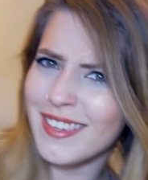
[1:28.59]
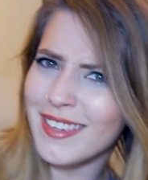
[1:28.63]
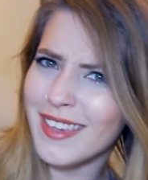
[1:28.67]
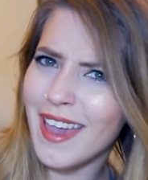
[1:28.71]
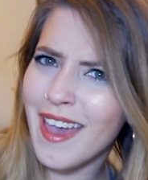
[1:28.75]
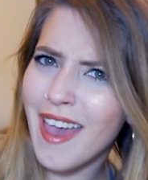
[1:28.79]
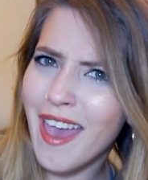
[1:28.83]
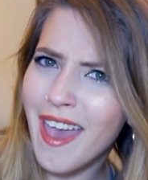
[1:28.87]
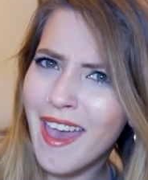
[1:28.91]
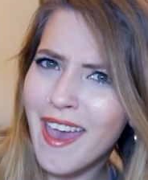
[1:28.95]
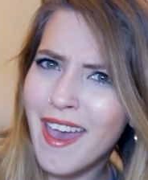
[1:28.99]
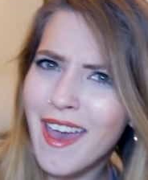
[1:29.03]

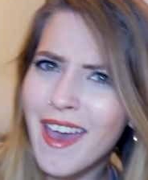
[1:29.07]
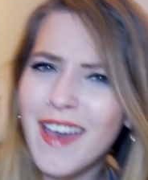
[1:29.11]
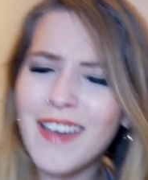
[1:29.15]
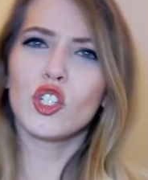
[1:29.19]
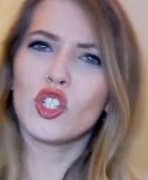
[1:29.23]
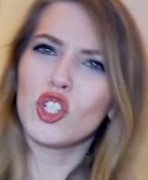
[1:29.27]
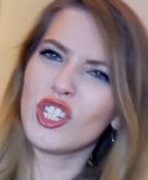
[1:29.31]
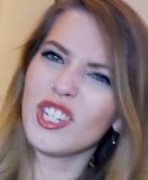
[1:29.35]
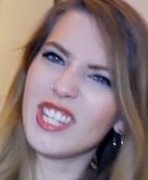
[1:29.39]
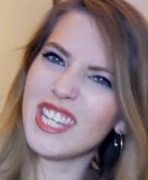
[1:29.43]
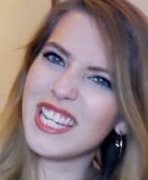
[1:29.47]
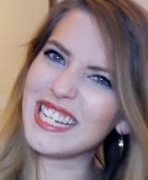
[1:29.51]
yeah,
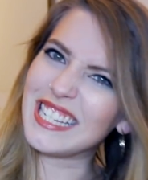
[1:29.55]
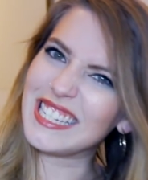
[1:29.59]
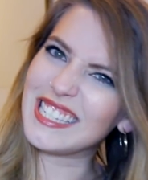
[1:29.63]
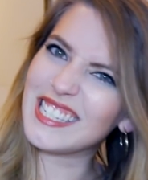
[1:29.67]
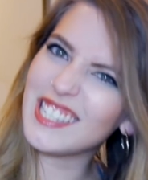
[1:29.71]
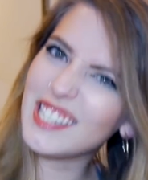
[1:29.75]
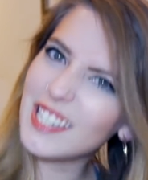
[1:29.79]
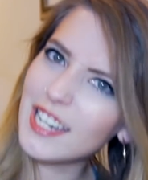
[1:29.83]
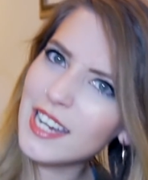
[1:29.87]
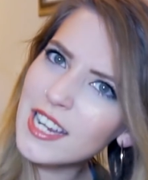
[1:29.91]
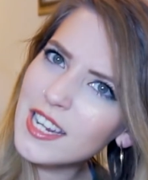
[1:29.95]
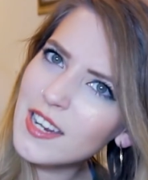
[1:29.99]
just
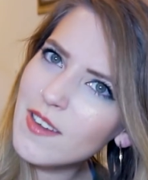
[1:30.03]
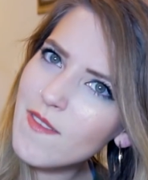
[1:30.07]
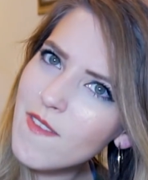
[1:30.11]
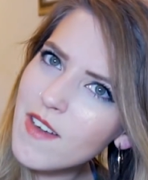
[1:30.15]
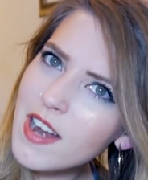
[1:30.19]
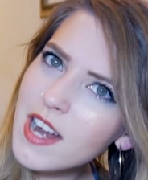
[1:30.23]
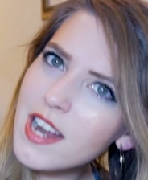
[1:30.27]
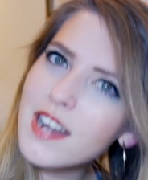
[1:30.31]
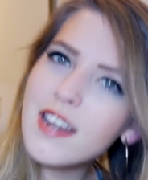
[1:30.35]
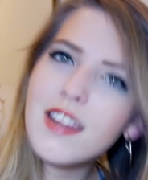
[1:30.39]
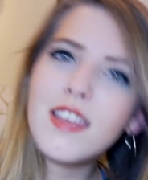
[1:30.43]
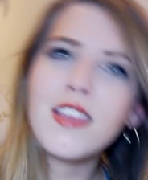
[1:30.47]
like dive
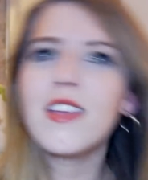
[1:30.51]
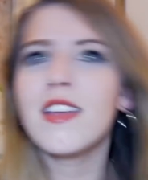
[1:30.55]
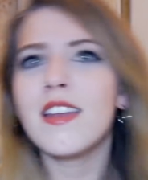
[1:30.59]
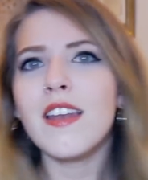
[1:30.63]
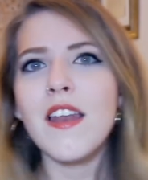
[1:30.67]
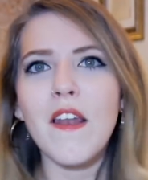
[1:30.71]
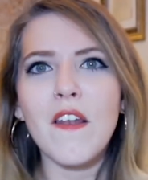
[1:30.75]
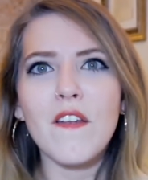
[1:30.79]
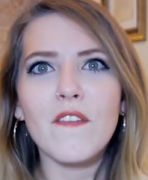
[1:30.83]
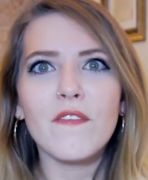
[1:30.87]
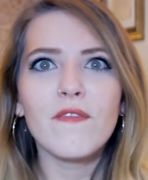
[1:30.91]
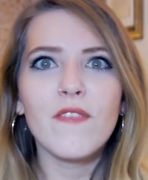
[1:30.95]
right in
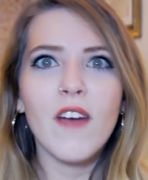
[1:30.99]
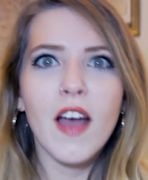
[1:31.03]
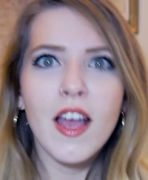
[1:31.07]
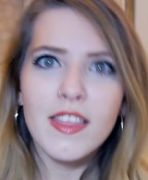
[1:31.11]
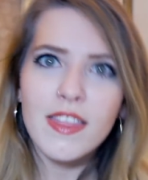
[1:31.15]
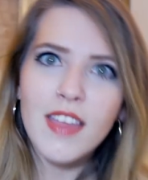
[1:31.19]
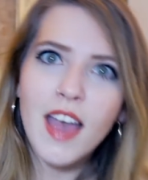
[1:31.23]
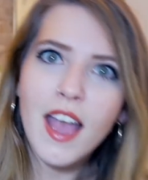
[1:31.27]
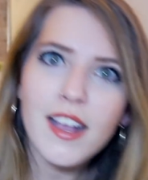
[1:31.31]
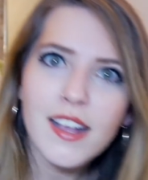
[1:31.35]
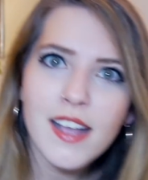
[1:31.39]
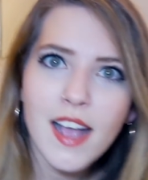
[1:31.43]
and
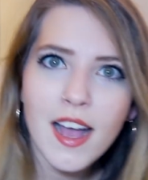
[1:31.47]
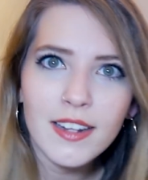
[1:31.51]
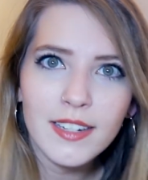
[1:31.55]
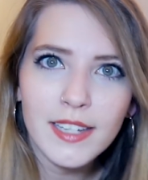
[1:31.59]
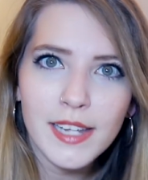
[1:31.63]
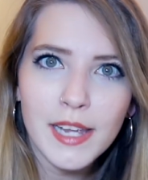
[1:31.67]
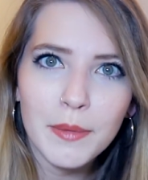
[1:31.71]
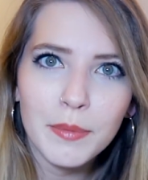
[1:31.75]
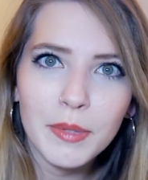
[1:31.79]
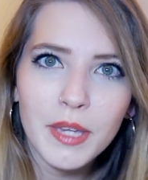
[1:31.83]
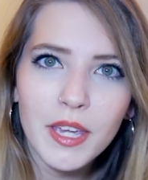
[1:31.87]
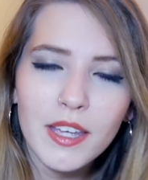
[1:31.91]
find that
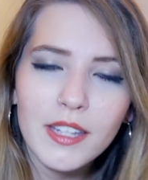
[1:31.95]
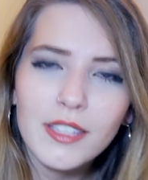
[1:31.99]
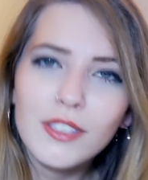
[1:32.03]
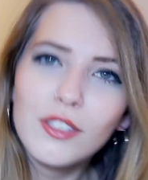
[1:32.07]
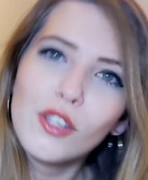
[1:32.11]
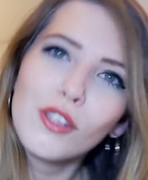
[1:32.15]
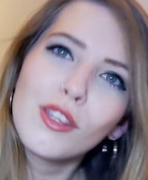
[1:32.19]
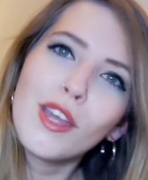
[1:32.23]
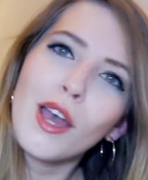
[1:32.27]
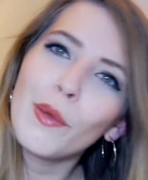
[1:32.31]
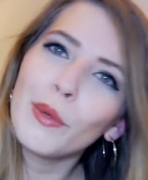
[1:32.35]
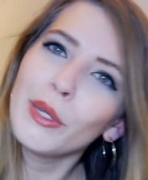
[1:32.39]
goddamn kid
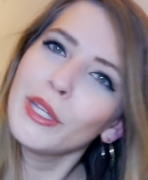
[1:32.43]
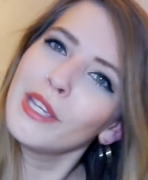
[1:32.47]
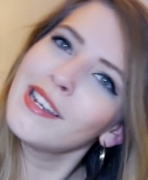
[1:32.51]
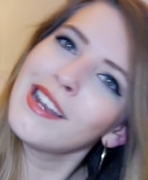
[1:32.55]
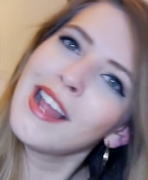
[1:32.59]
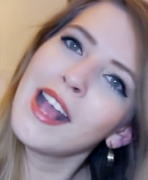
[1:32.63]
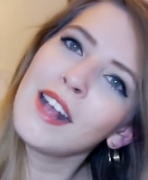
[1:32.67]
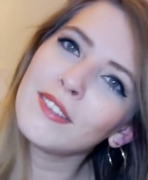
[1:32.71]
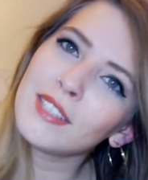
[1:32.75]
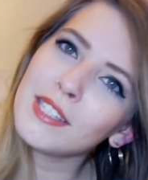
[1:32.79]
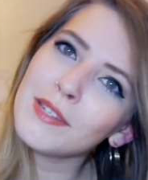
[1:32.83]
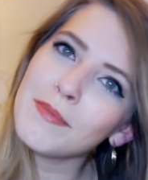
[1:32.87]
so that we can
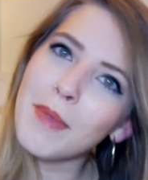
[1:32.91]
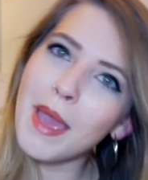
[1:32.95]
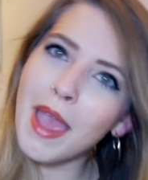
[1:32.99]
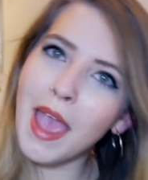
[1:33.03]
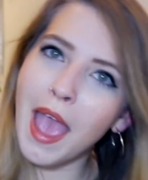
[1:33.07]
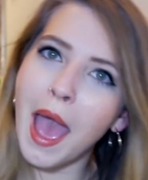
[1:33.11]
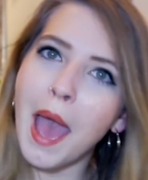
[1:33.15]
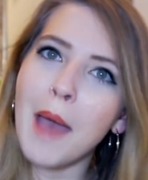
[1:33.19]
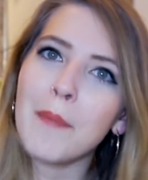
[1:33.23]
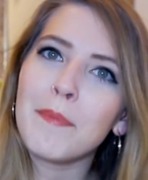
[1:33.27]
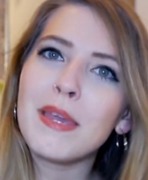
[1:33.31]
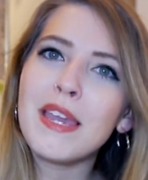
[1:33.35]
have some
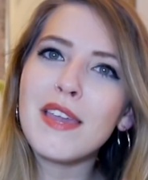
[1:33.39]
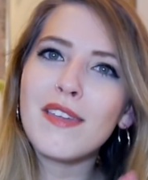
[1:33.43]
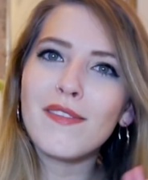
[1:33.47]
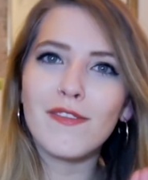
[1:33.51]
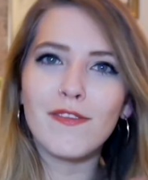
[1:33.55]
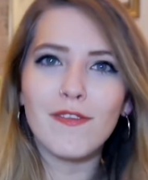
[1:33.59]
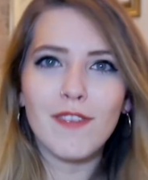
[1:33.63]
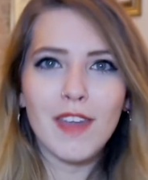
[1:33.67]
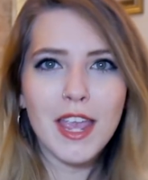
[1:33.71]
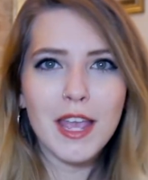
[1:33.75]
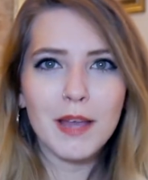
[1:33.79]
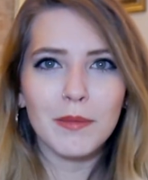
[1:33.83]
happy
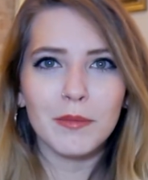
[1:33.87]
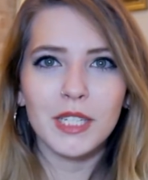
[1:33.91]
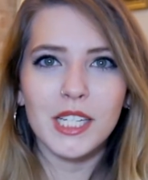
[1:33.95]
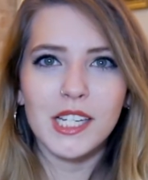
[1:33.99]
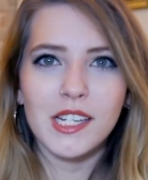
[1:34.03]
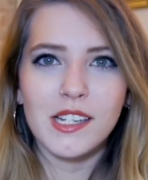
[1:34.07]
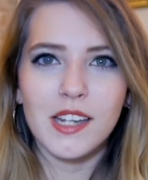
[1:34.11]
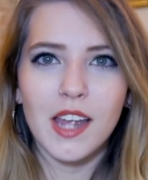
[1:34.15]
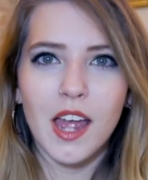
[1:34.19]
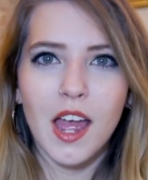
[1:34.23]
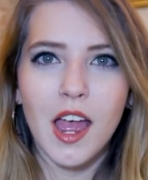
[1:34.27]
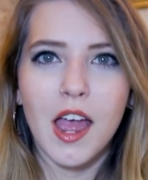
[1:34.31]

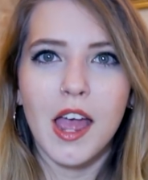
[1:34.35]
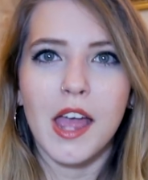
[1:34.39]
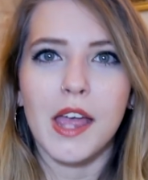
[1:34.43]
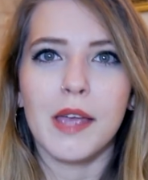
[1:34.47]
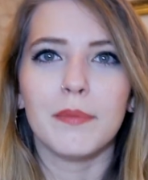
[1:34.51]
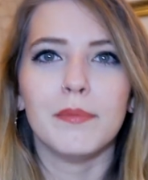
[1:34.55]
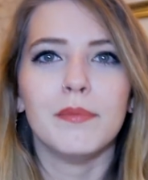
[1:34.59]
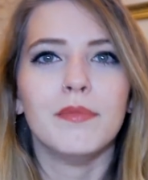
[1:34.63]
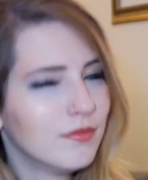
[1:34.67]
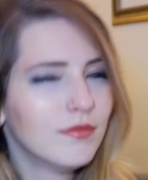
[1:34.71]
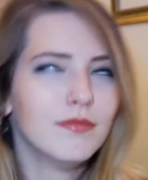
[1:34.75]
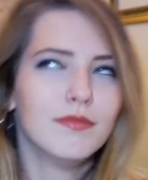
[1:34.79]
family
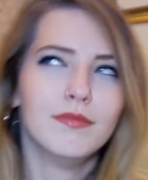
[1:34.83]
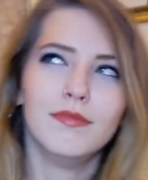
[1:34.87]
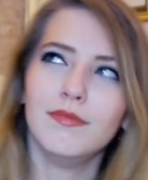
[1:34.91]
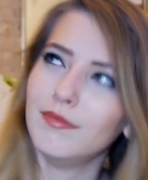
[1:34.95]
time.